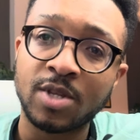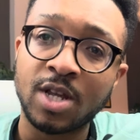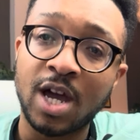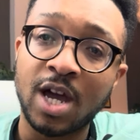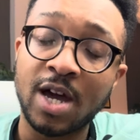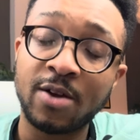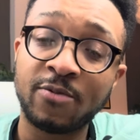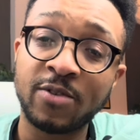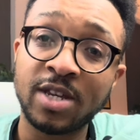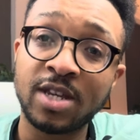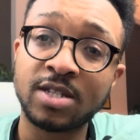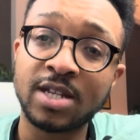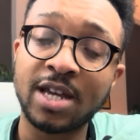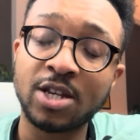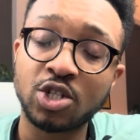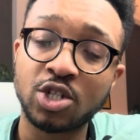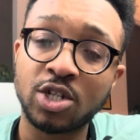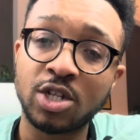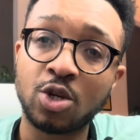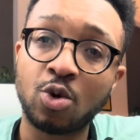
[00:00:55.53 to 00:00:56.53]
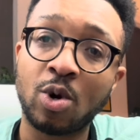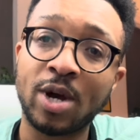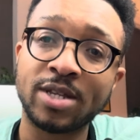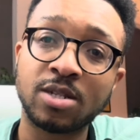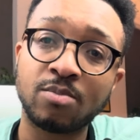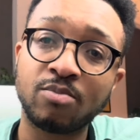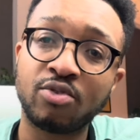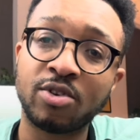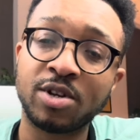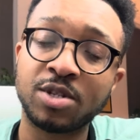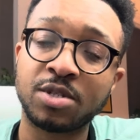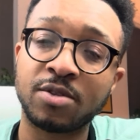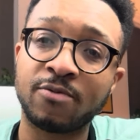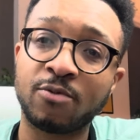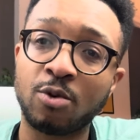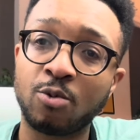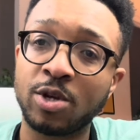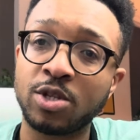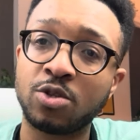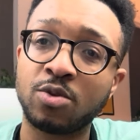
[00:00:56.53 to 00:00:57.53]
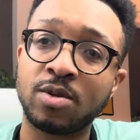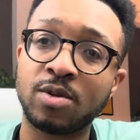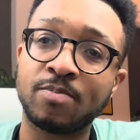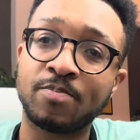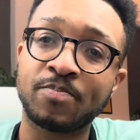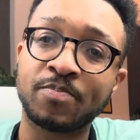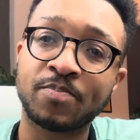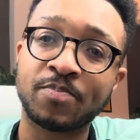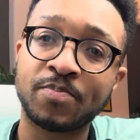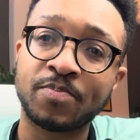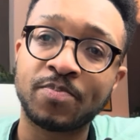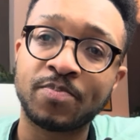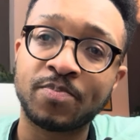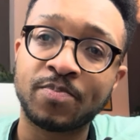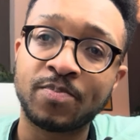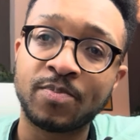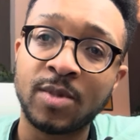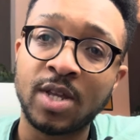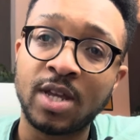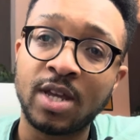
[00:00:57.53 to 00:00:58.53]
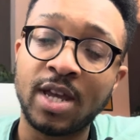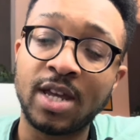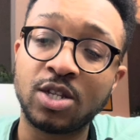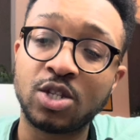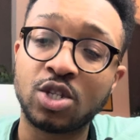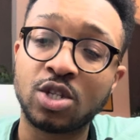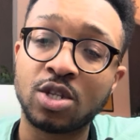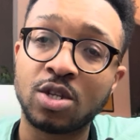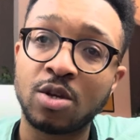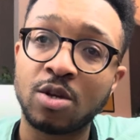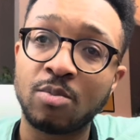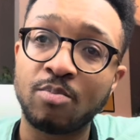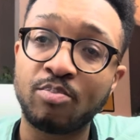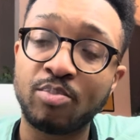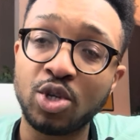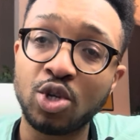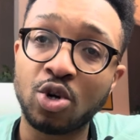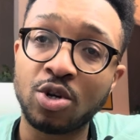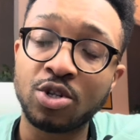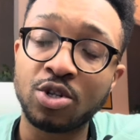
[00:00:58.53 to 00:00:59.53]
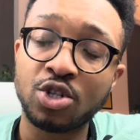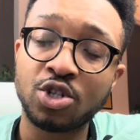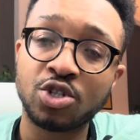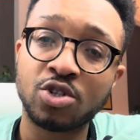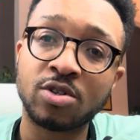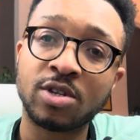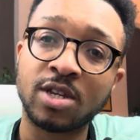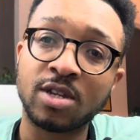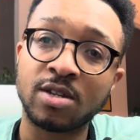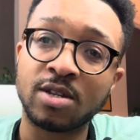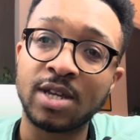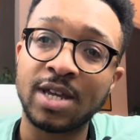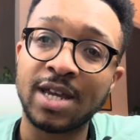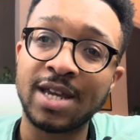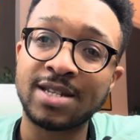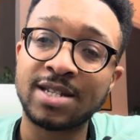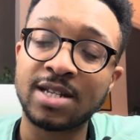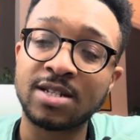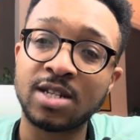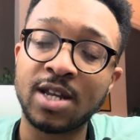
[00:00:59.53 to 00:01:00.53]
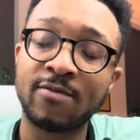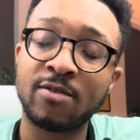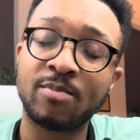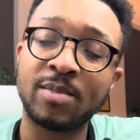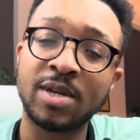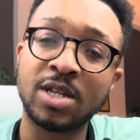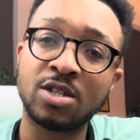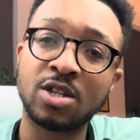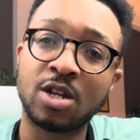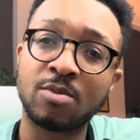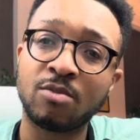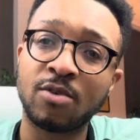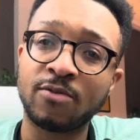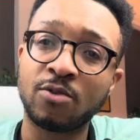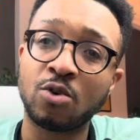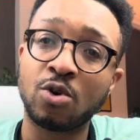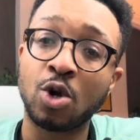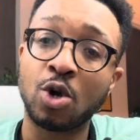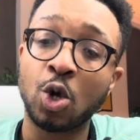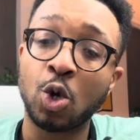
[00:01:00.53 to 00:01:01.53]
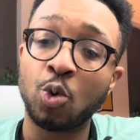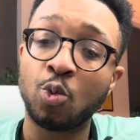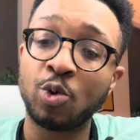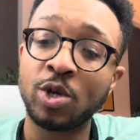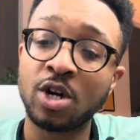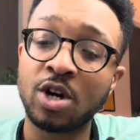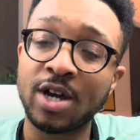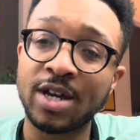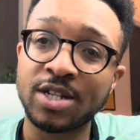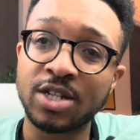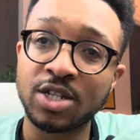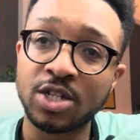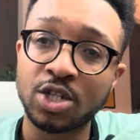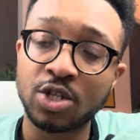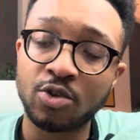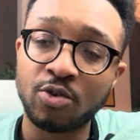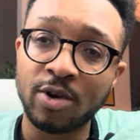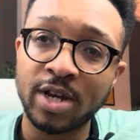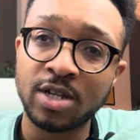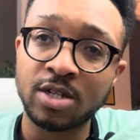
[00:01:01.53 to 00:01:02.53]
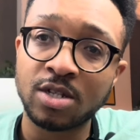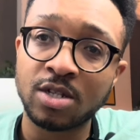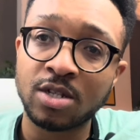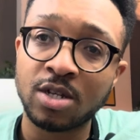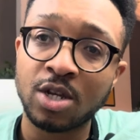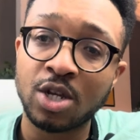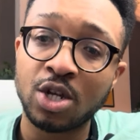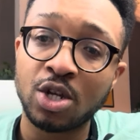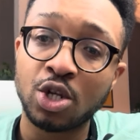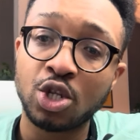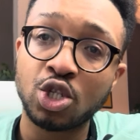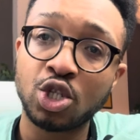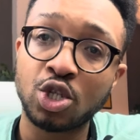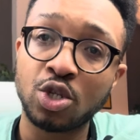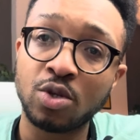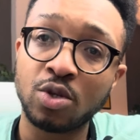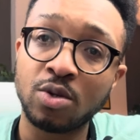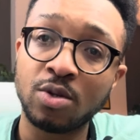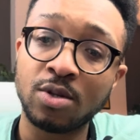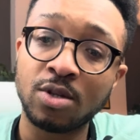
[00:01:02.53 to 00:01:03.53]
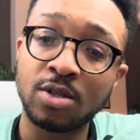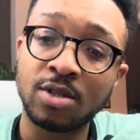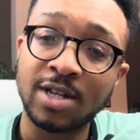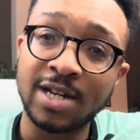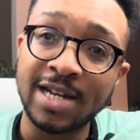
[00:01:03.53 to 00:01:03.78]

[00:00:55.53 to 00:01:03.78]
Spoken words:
I think it's actually quite impressive what we're doing. It's beyond shocking. It has never been done before. We are a disgrace to the